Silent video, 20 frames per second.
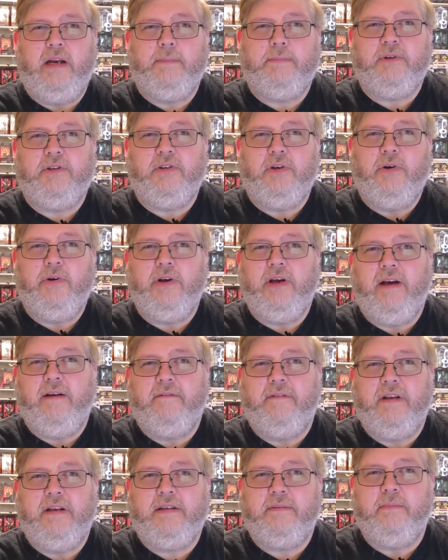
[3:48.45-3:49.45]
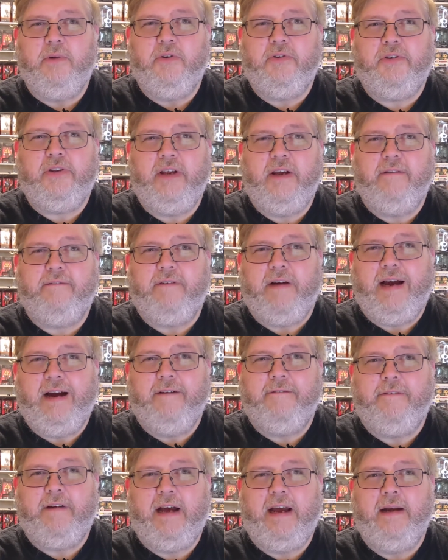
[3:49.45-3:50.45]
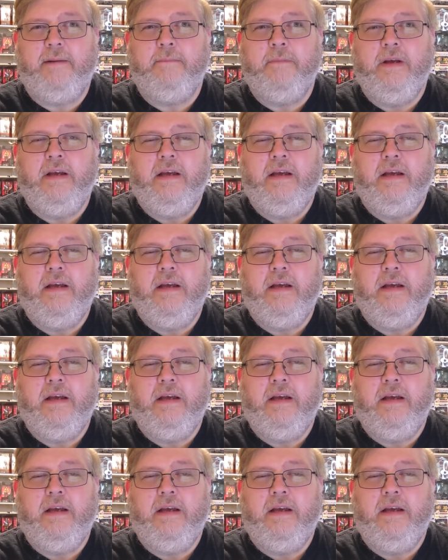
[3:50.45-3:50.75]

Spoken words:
episode of it's mostly a firefight,